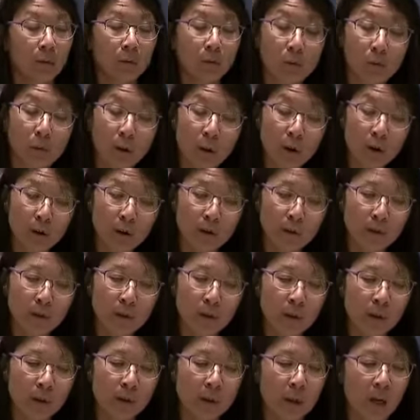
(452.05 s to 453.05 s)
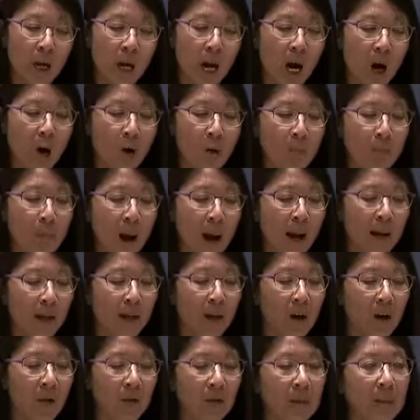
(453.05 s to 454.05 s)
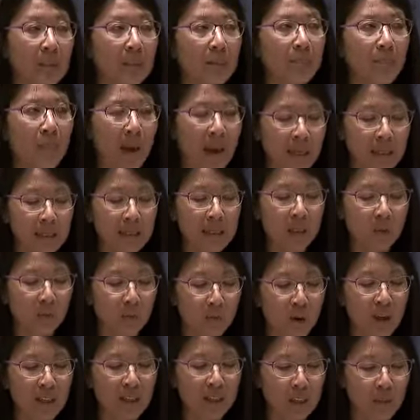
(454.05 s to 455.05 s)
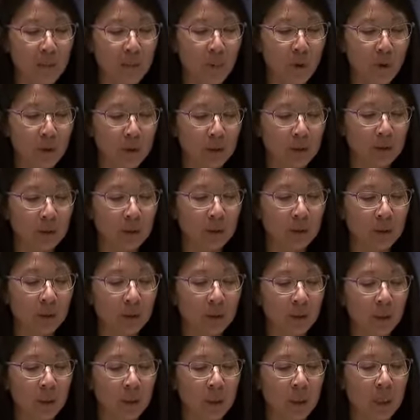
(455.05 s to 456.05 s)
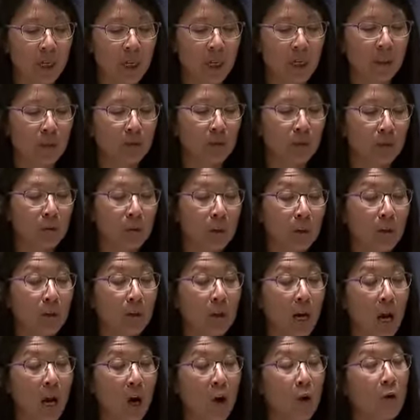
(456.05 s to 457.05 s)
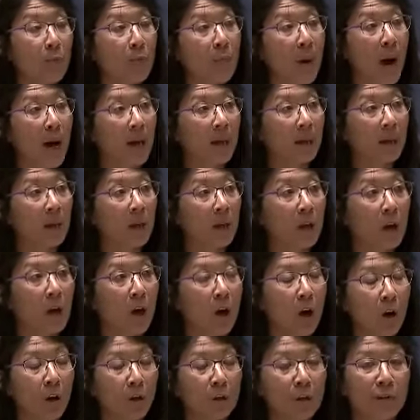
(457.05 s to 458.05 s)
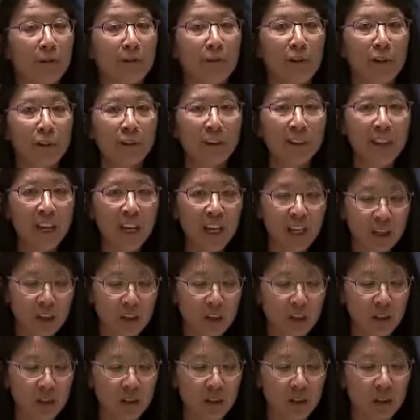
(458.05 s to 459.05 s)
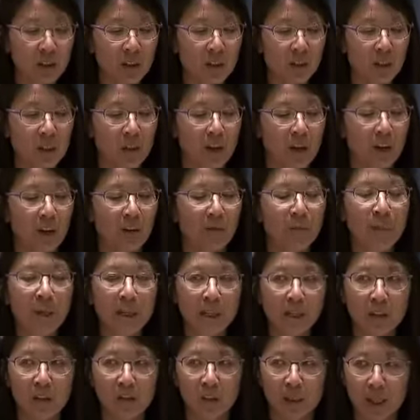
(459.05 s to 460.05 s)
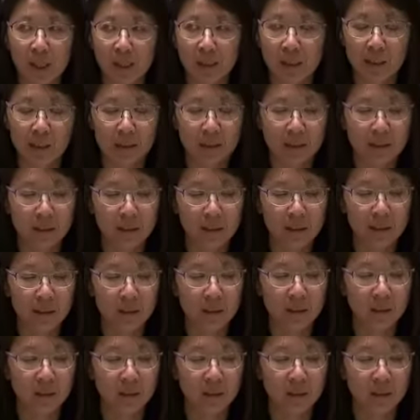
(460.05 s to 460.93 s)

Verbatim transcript: to turn our back on these basic principles is to turn our back on the foundation of medical ethics.